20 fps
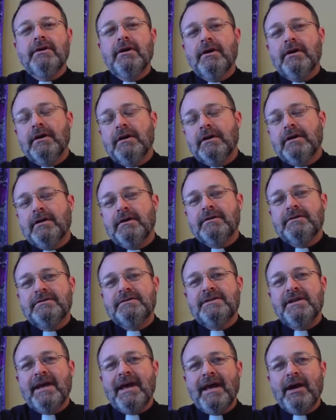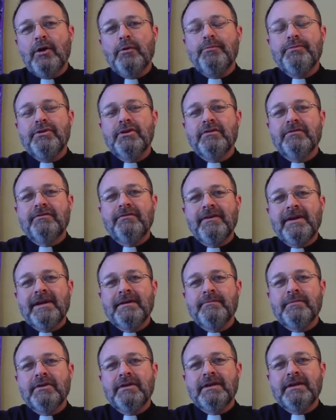to help your
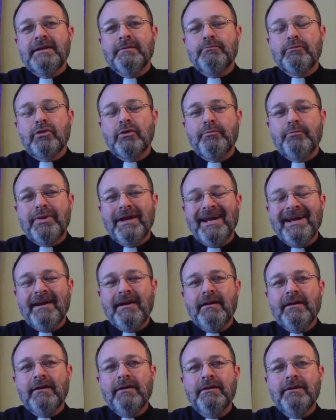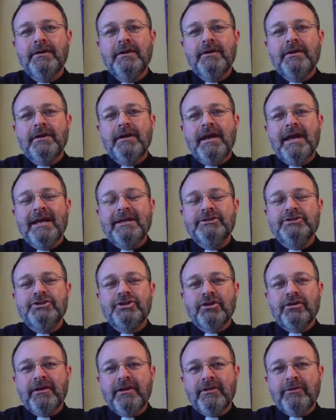family prepare and
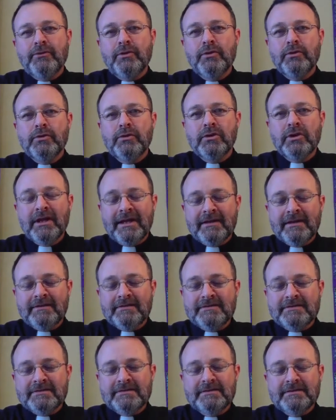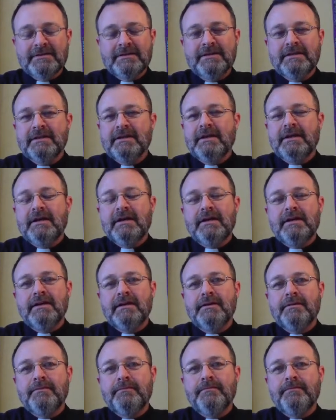journey through Lent
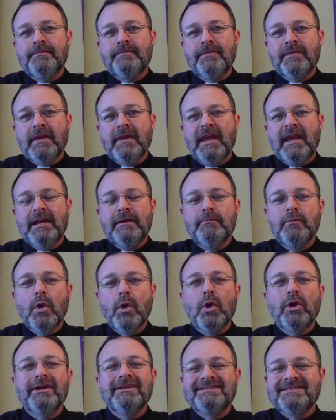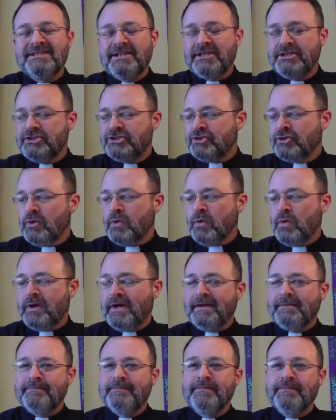in a more intentional way?
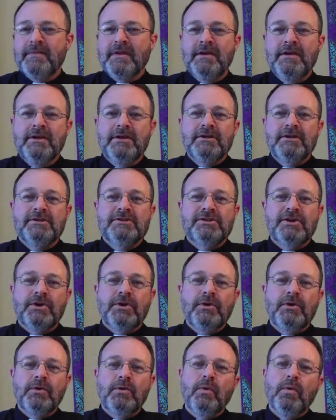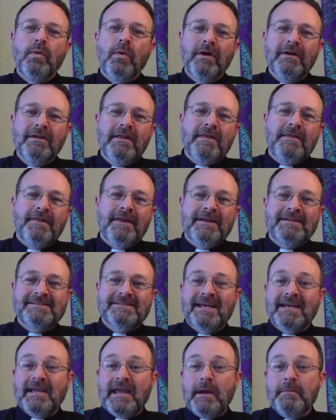So one of the things
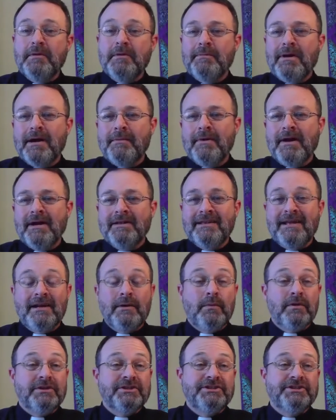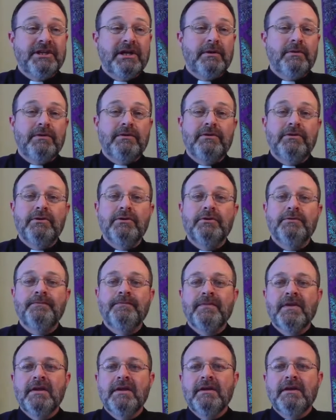that came to my mind that I want to share with you
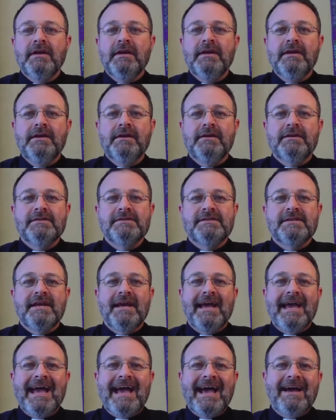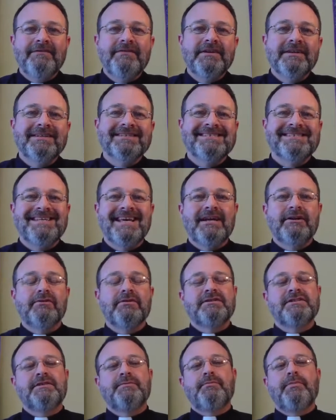is having a
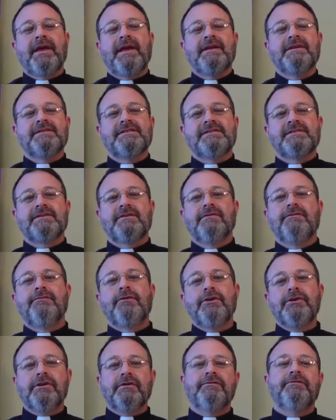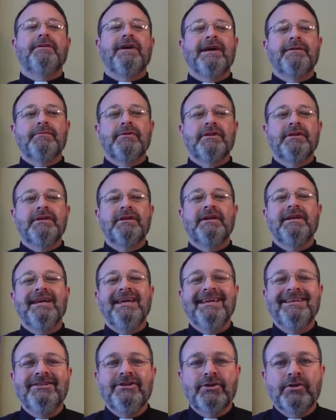sacred space for your family
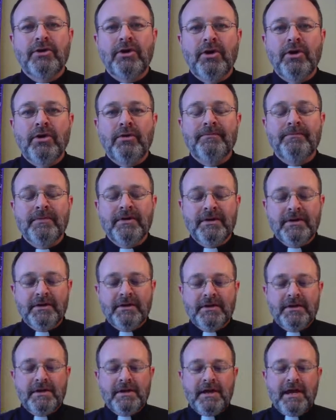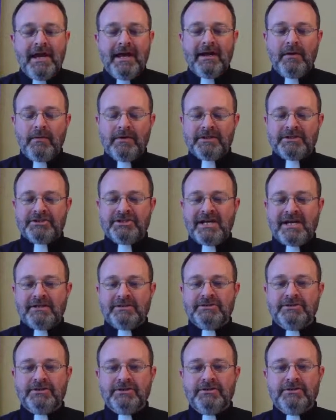in your home. And I want to
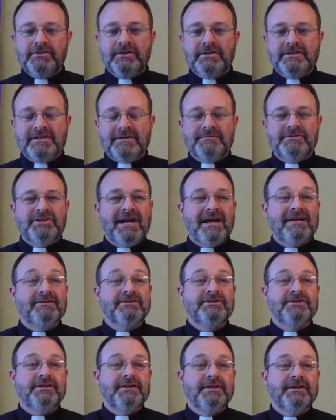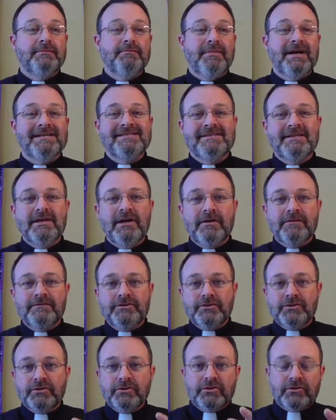challenge you to do this. I'm challenging myself
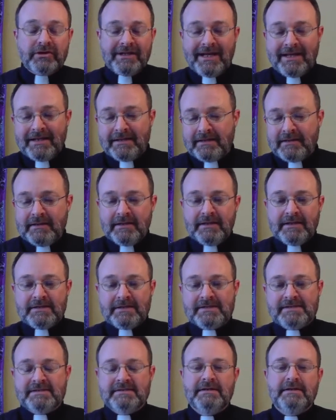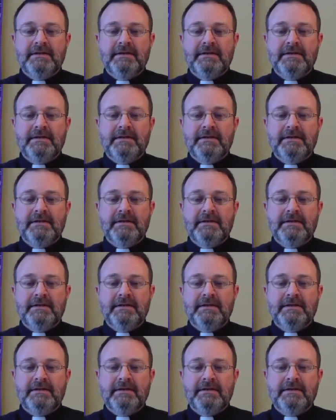to create this